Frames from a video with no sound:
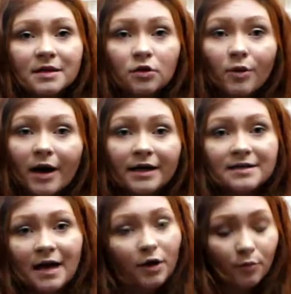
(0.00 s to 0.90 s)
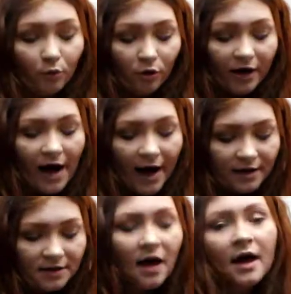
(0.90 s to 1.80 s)
and crannies that your board
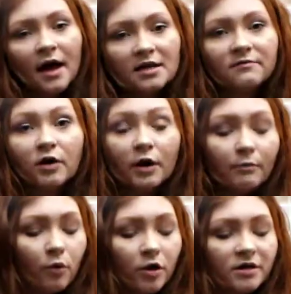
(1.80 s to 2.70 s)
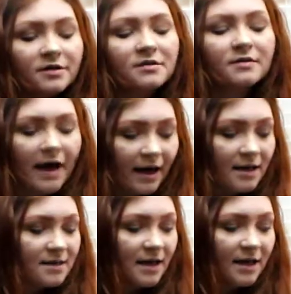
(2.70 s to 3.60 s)
has. It's very important, like
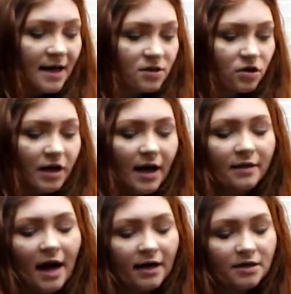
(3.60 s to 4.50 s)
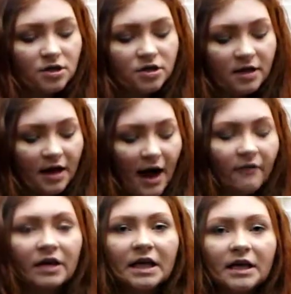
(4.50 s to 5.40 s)
I said yesterday, that it's just going to
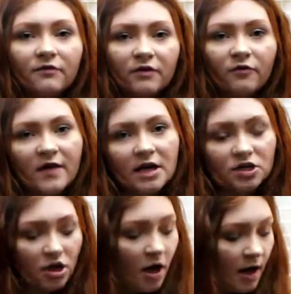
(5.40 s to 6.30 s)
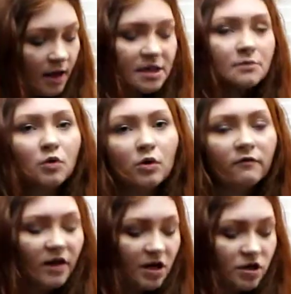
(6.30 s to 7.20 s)
have an even finish, a
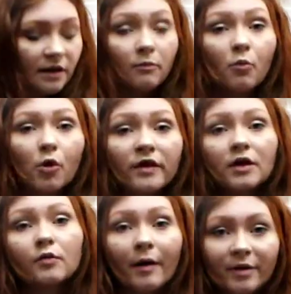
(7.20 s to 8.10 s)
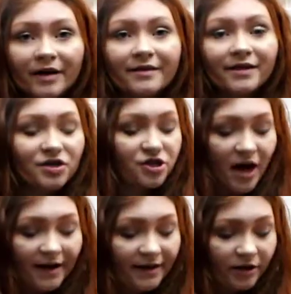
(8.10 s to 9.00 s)
smooth finish, and the more that you rub it in, the
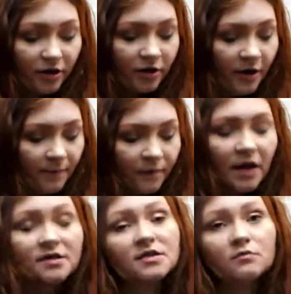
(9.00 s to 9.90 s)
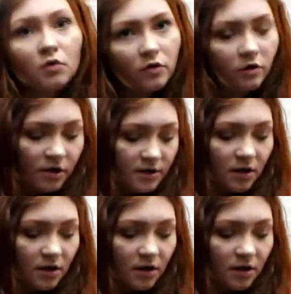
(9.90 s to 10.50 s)
shinier and smoother it's